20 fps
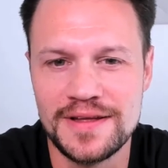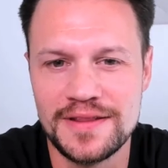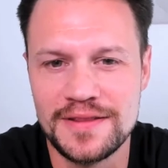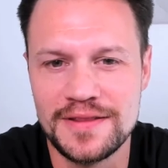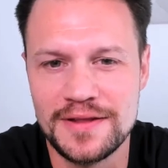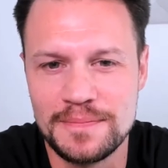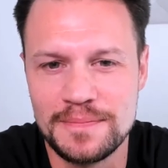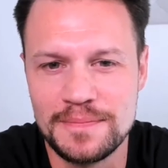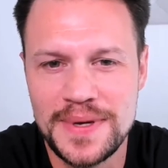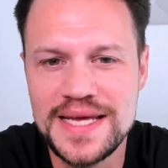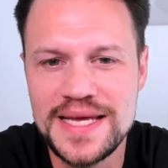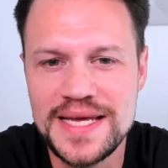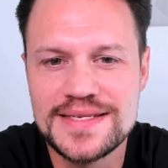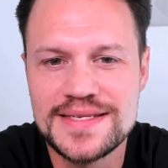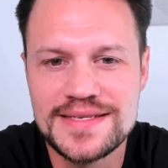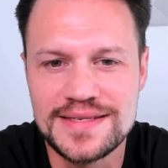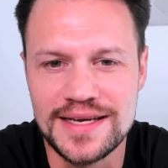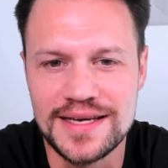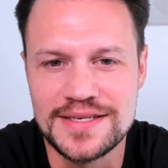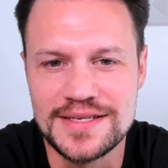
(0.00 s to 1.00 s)
the
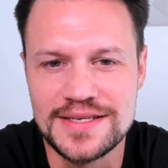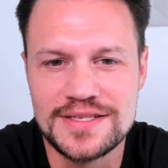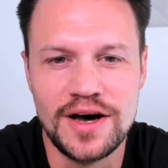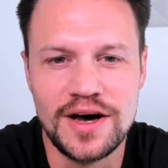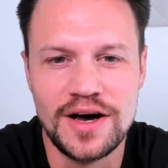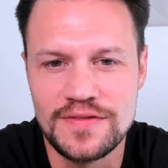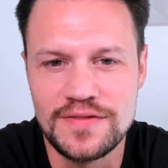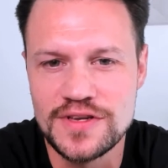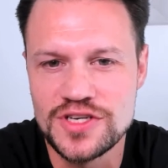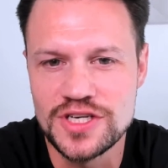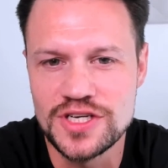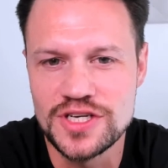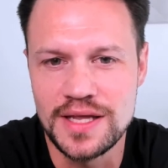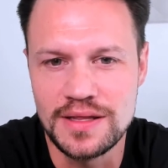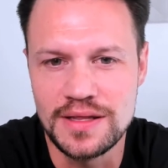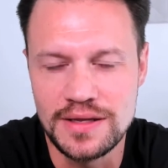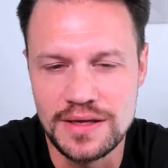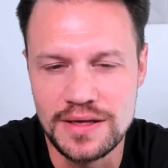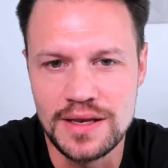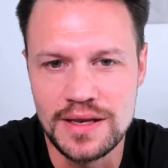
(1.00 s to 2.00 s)
piece at the start of the chain
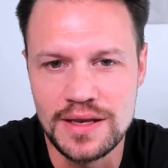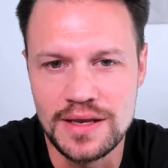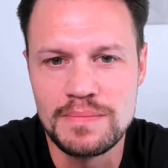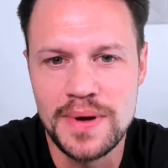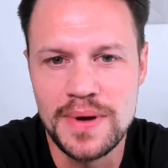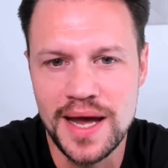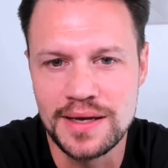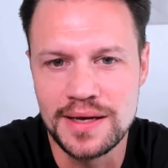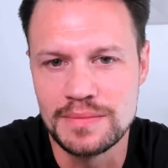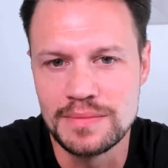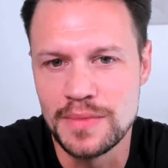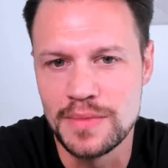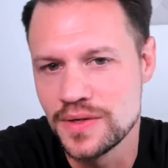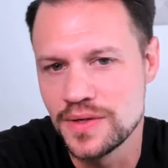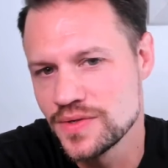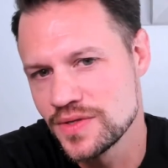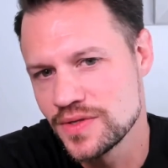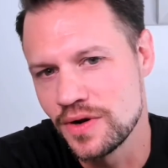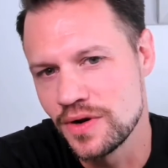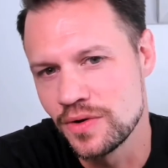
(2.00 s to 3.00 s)
that you can impact the
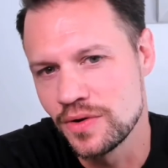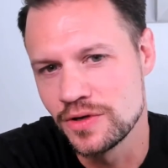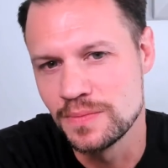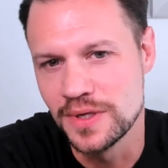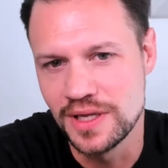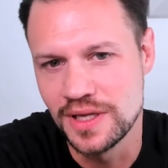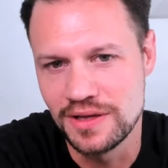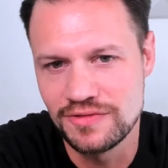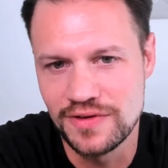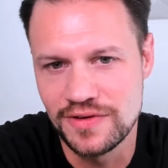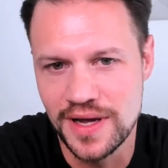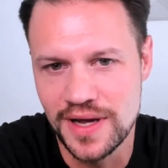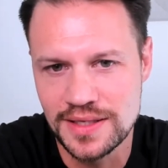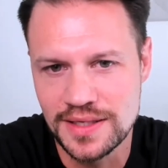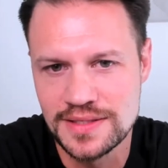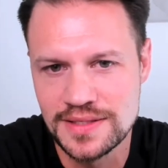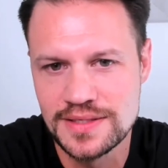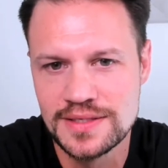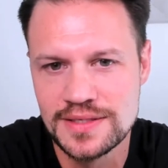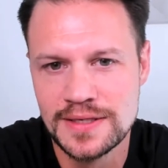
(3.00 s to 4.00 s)
most that ultimately
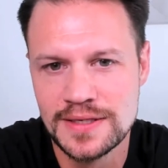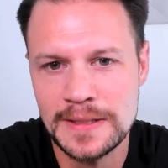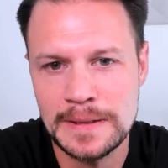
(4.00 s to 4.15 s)
affects